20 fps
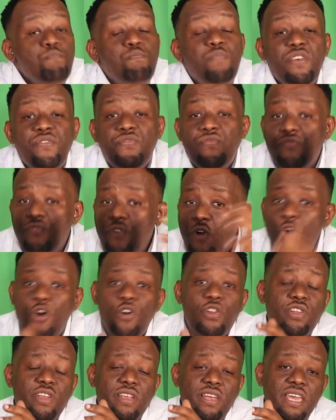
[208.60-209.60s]

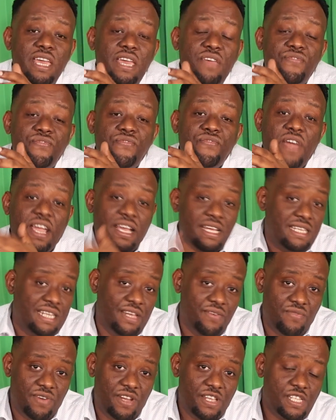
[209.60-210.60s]
Before
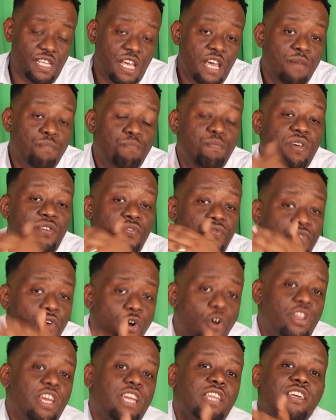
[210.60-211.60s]
effectiveness,
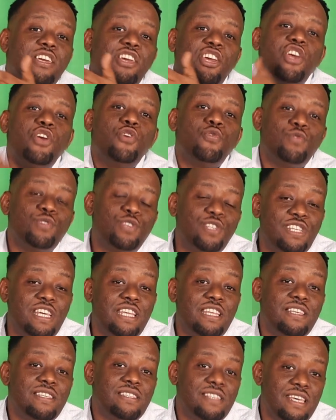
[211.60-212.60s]
before it cures the
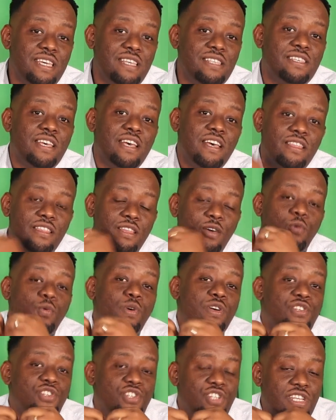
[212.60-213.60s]
disease, the
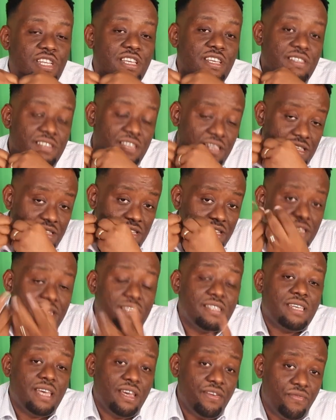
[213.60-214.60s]
question is it
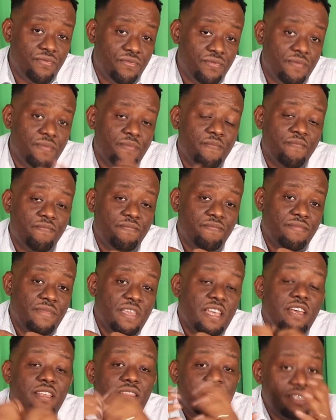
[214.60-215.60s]
safe?
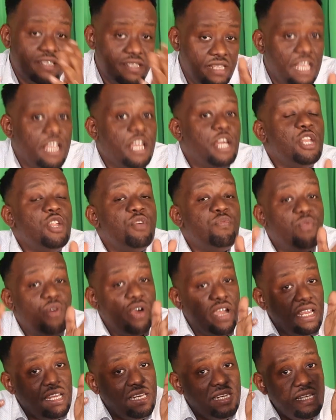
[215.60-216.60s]
The second
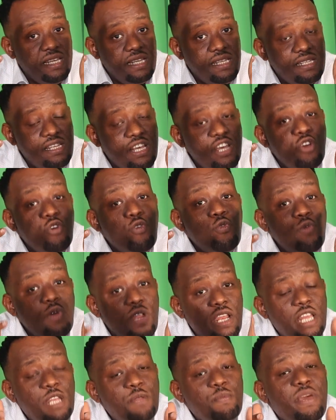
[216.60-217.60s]
point is,
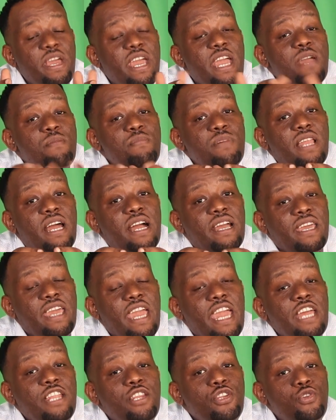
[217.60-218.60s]
will it be able
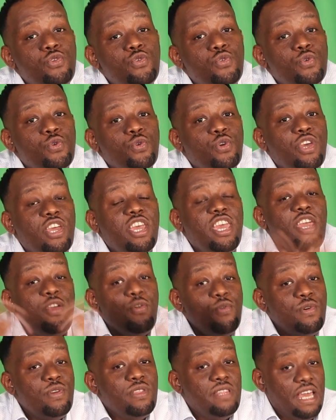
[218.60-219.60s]
again to
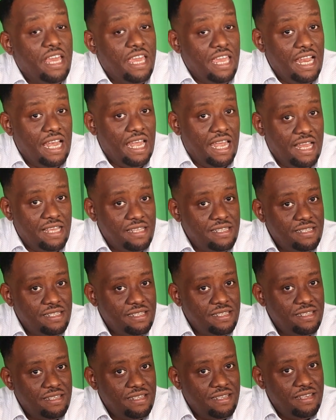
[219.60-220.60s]
cure the
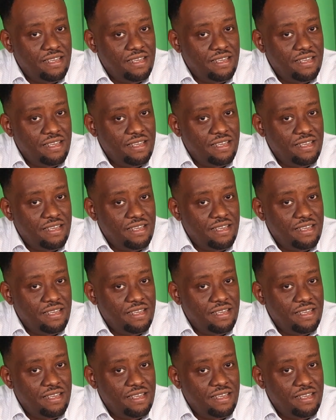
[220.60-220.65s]
illness?